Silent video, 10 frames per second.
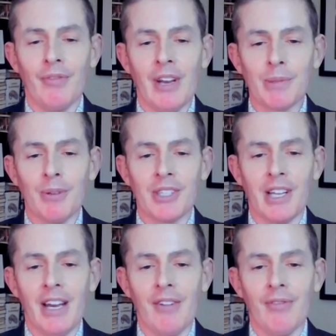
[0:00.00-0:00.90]
investments
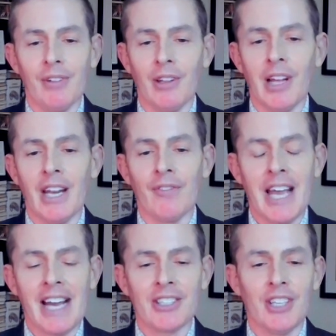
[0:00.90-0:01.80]
that have a lot of
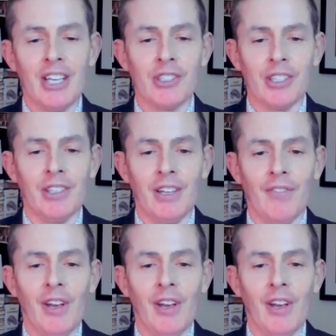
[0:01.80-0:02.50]
taxation